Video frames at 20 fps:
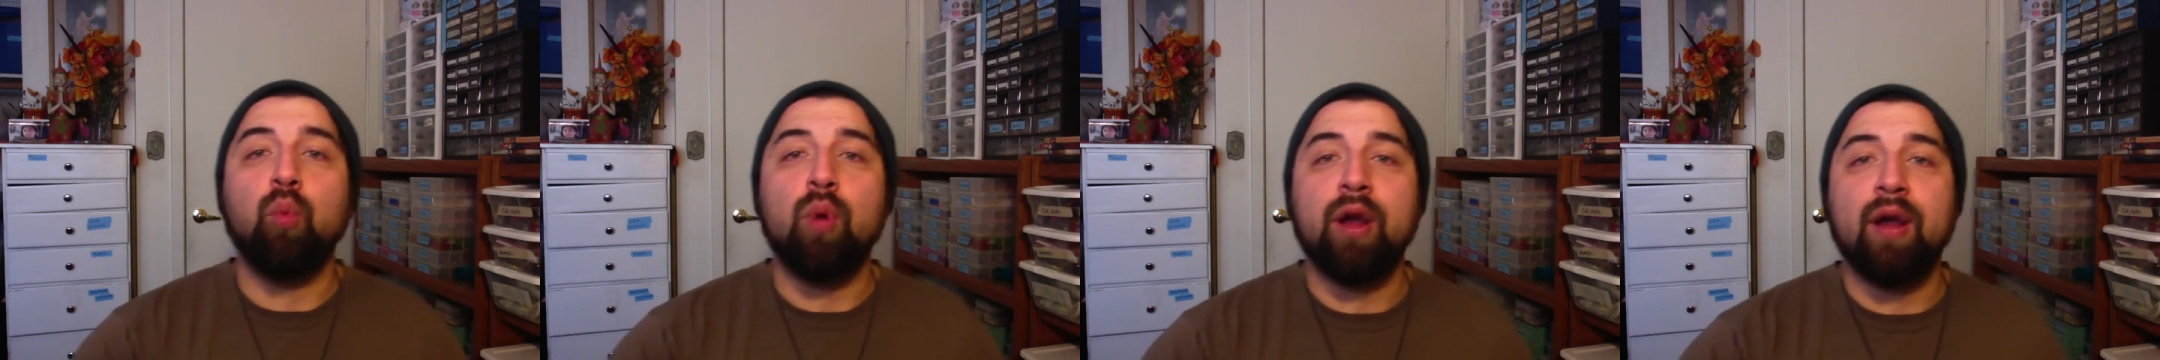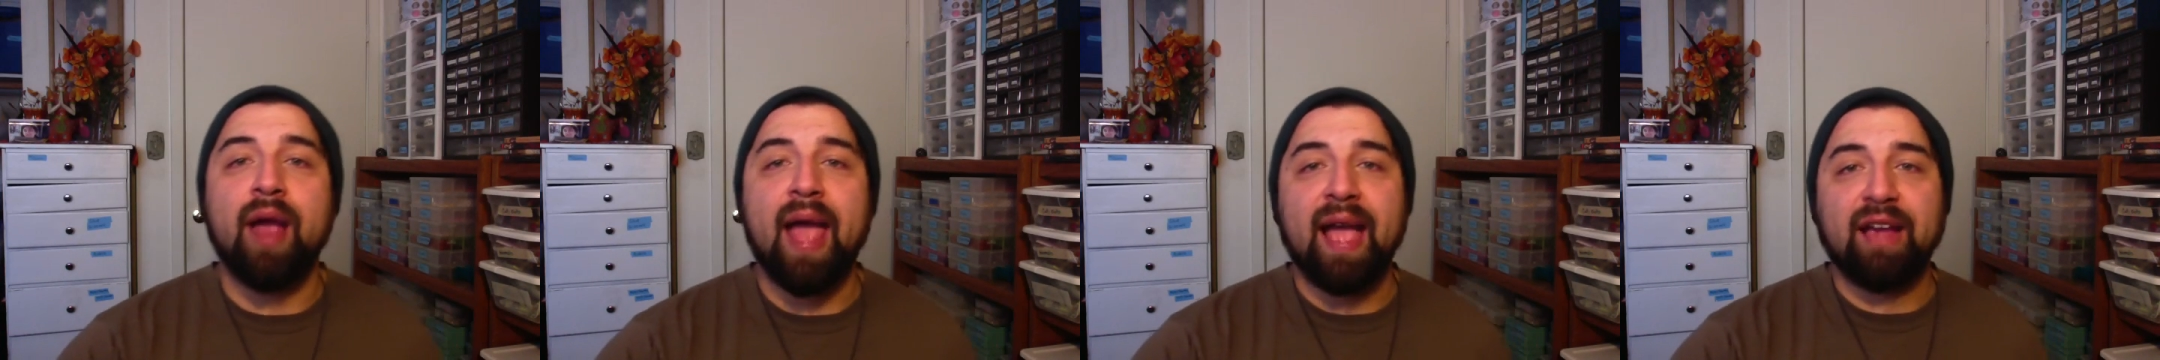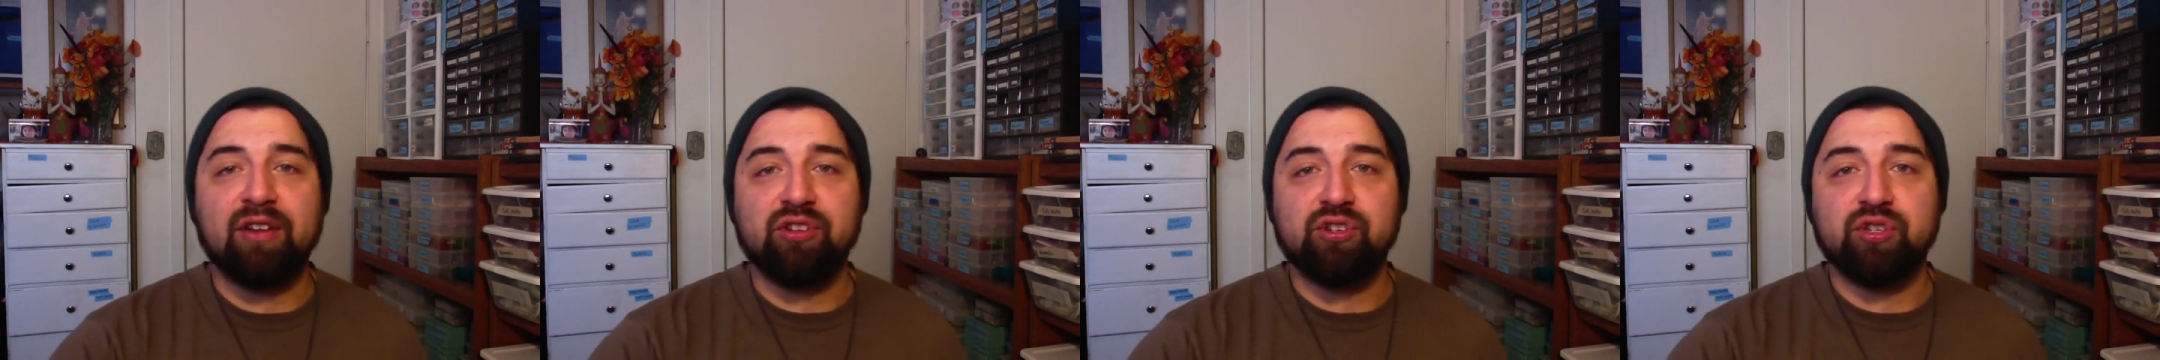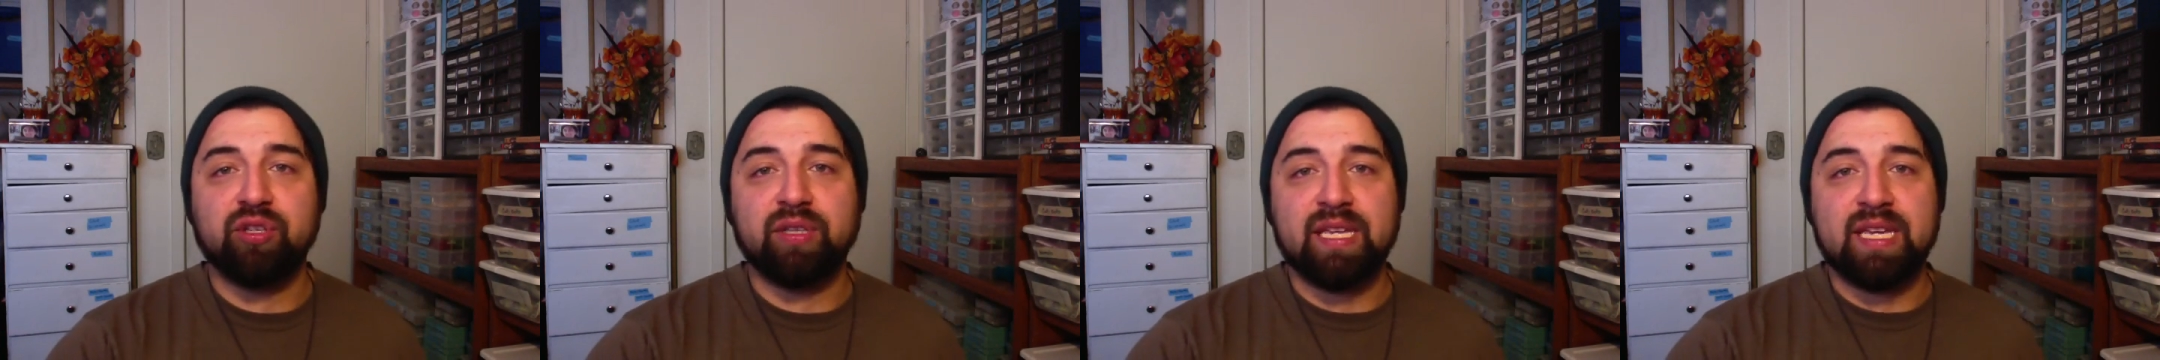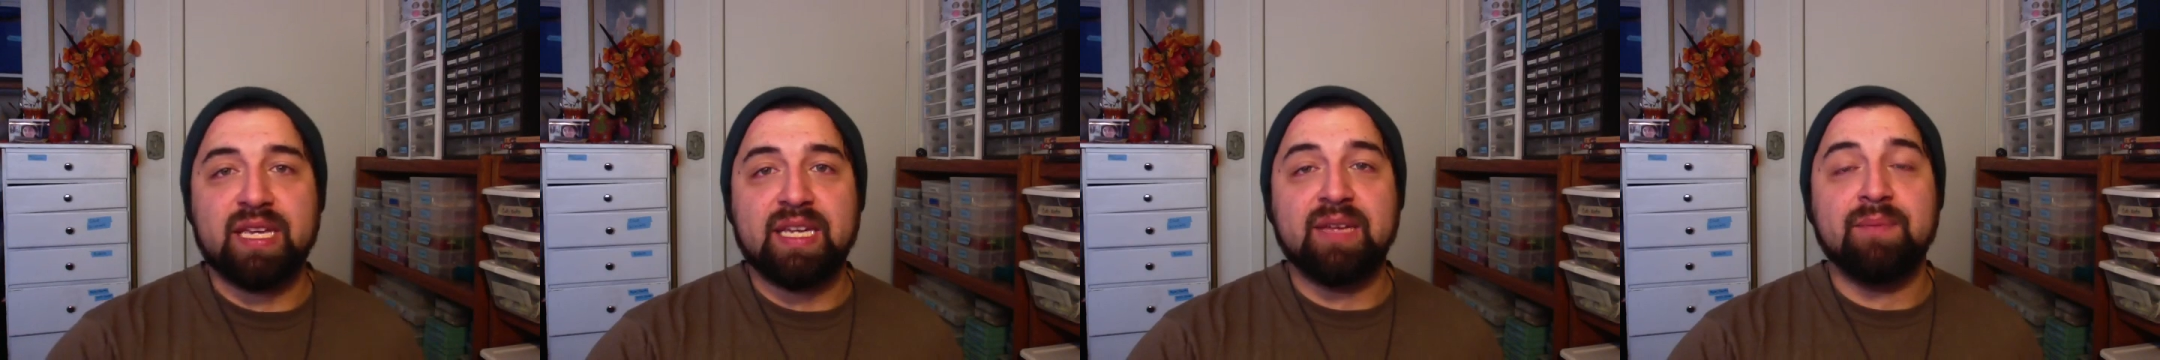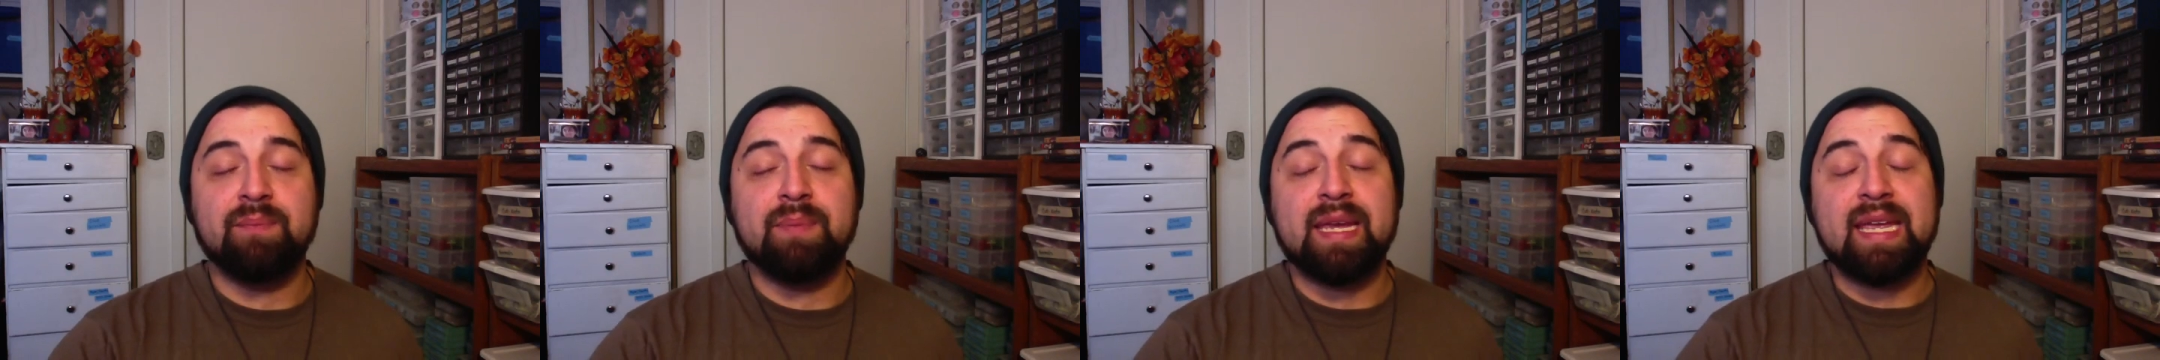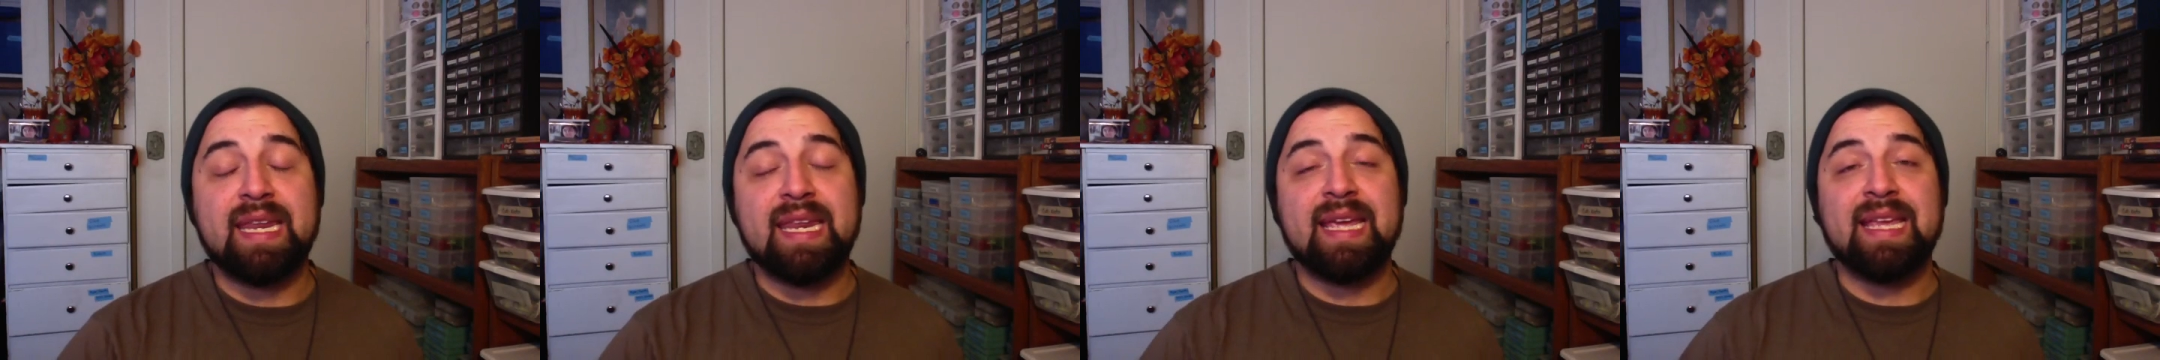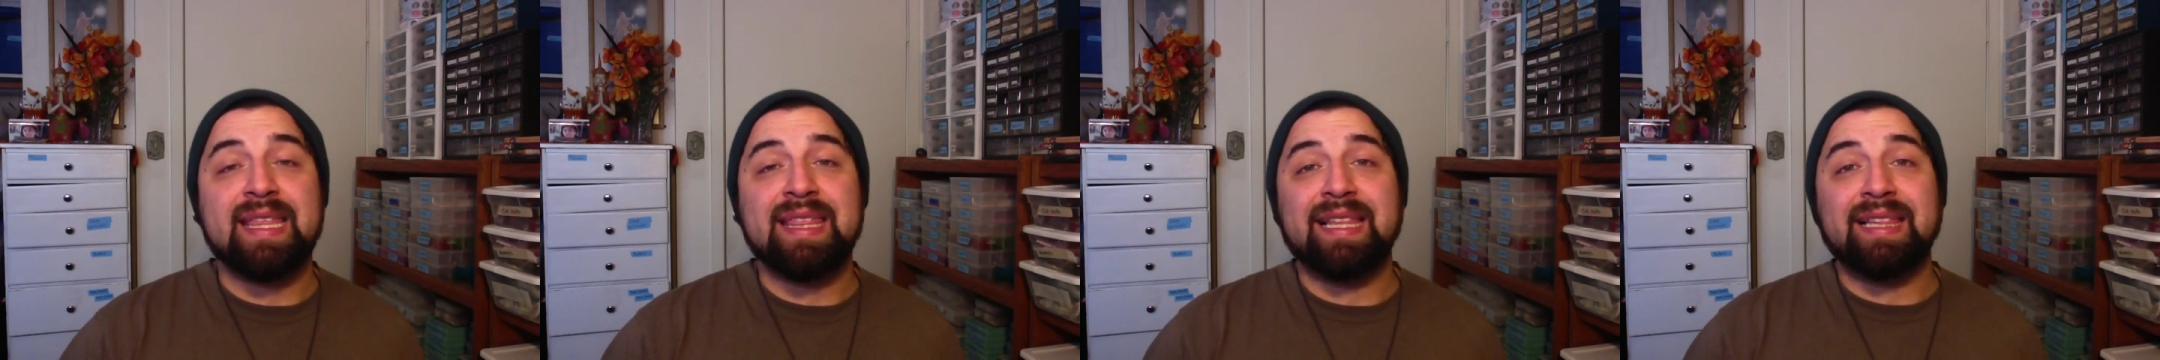were actually
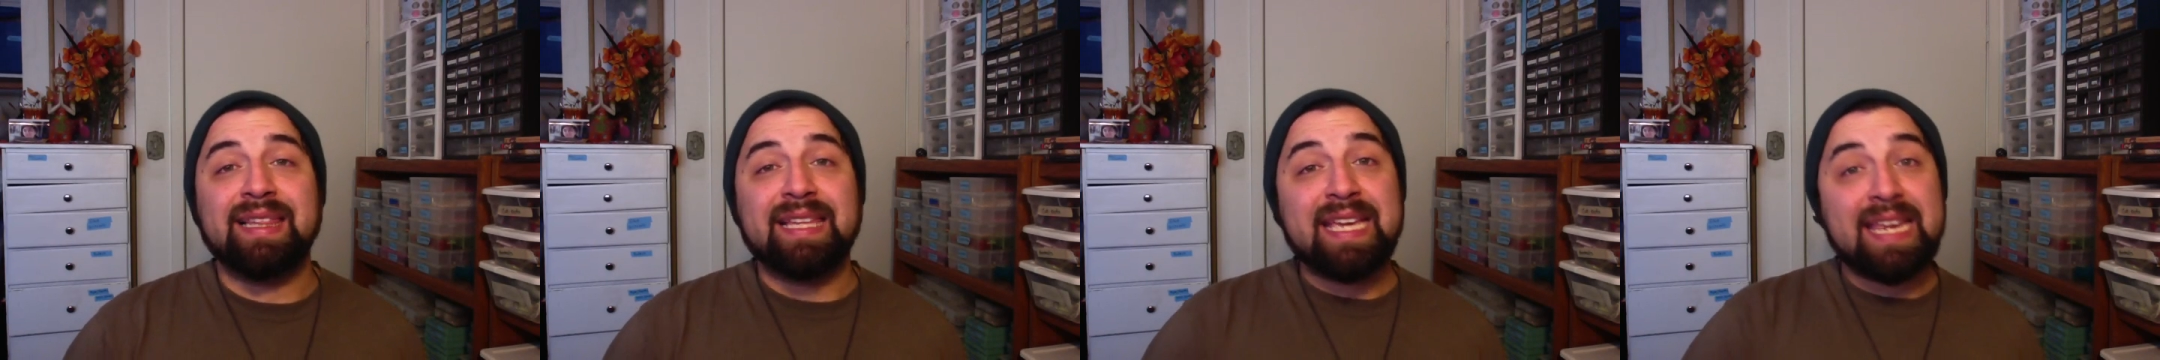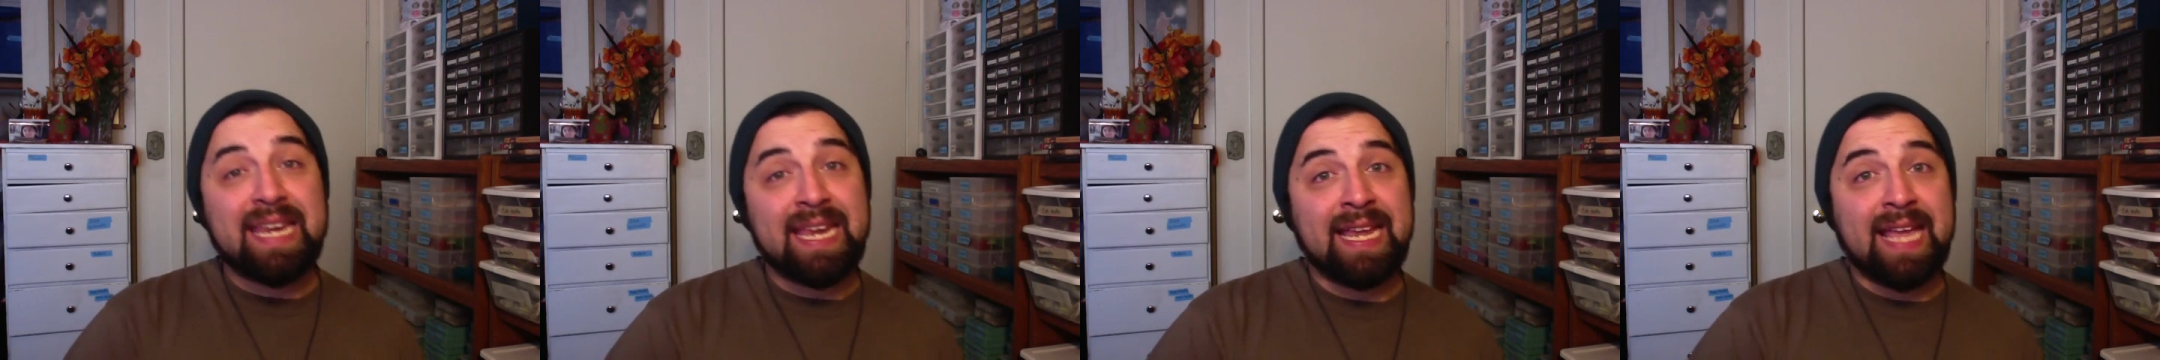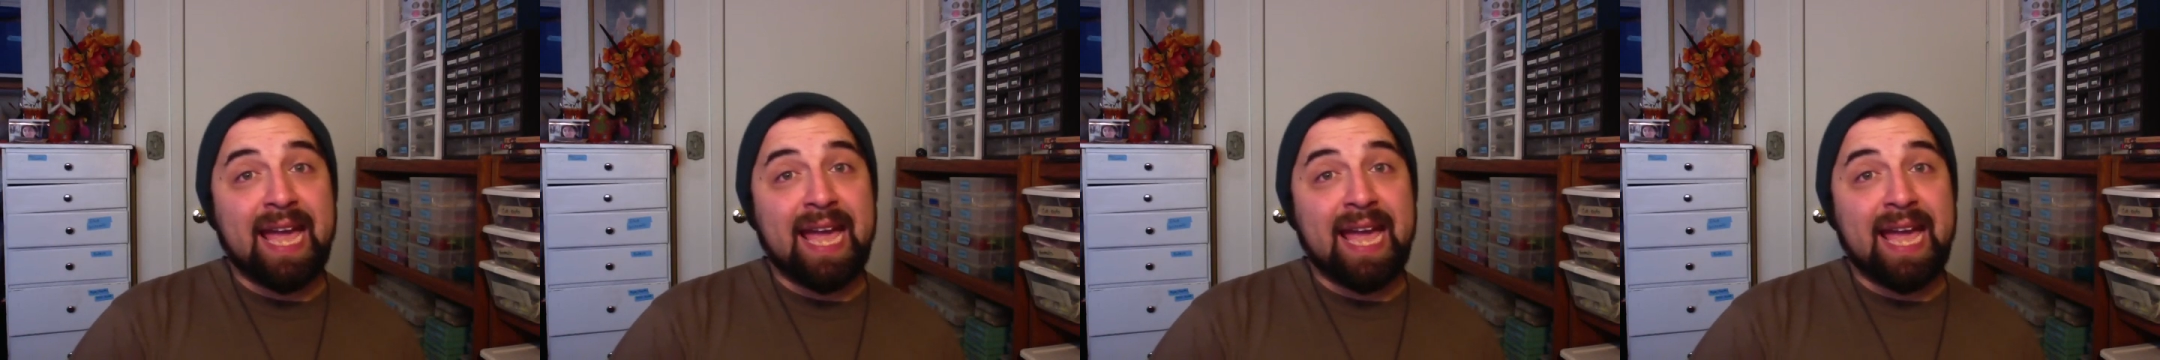competing in the leading